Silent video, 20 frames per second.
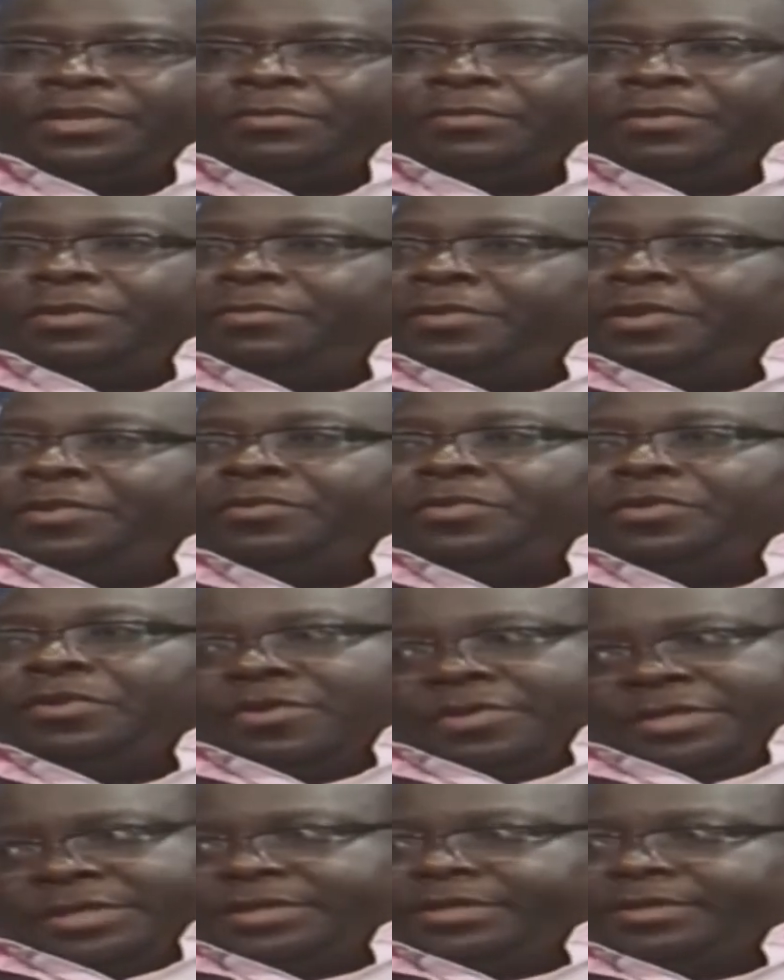we will
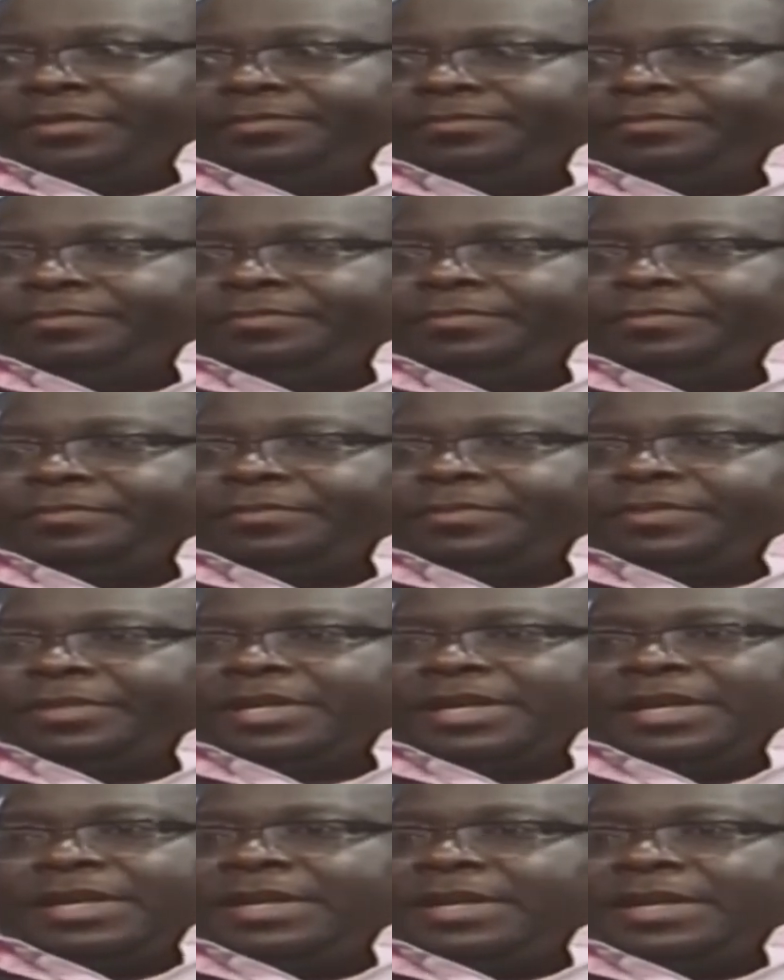not
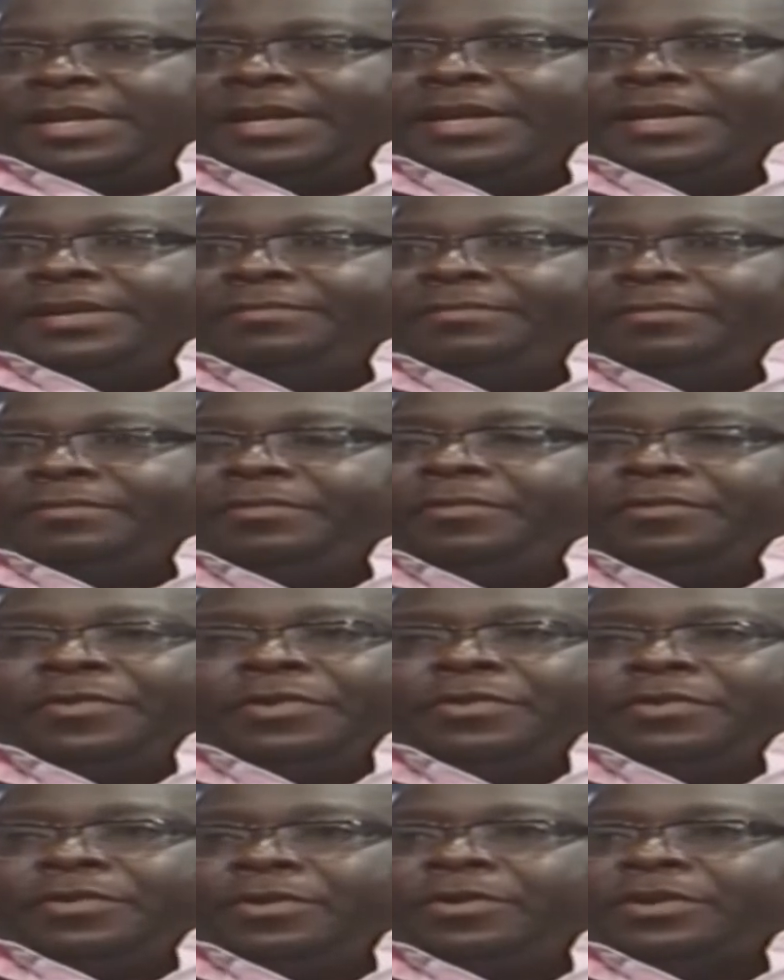underline, we will
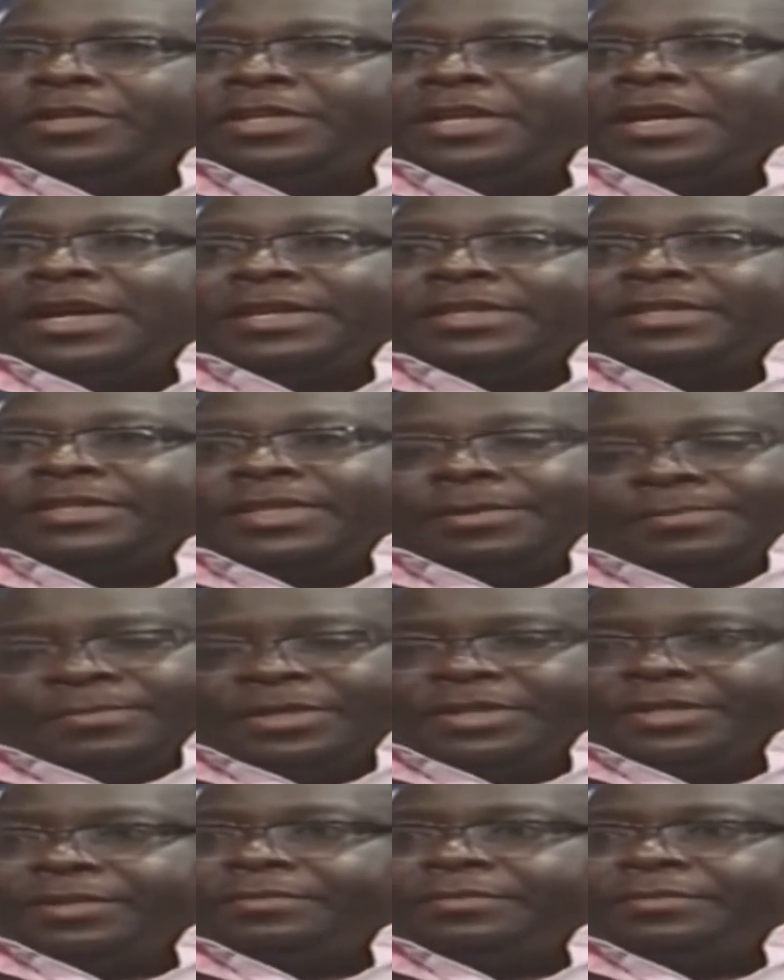not accept